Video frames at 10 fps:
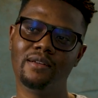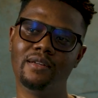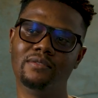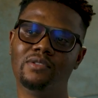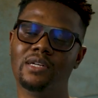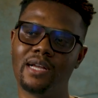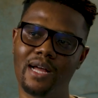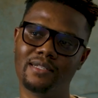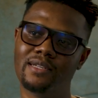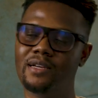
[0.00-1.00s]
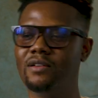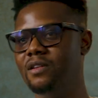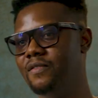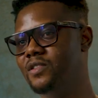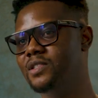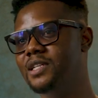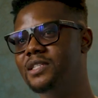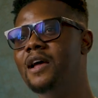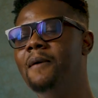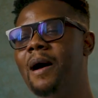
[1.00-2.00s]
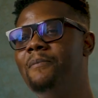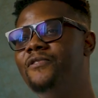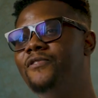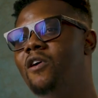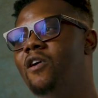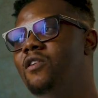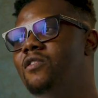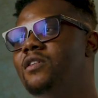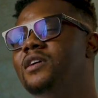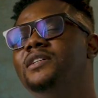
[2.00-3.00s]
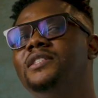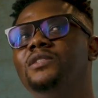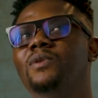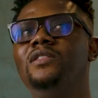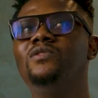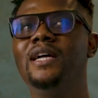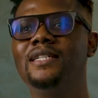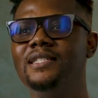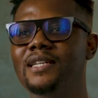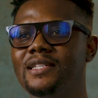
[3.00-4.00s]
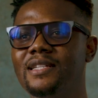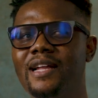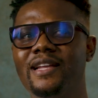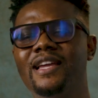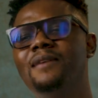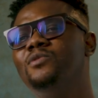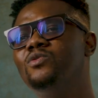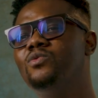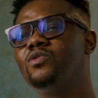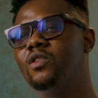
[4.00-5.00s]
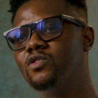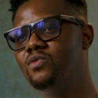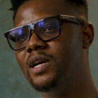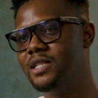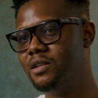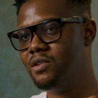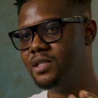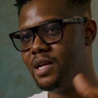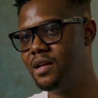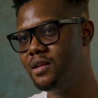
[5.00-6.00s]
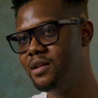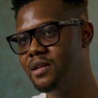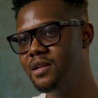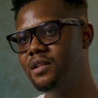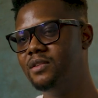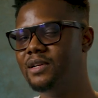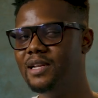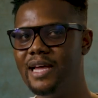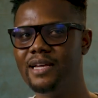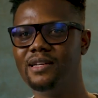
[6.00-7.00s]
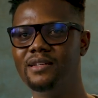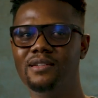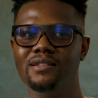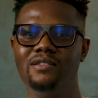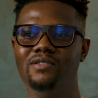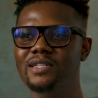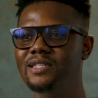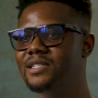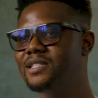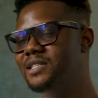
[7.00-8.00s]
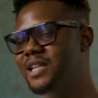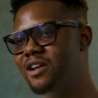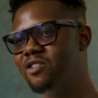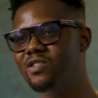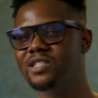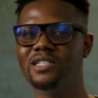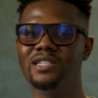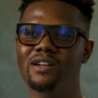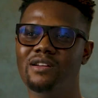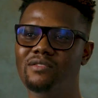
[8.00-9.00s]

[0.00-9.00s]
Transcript: and go and cut her and all of those things. But before she went through that CS, like they came to talk to us, the doctor. They were like, doing this is like crossing the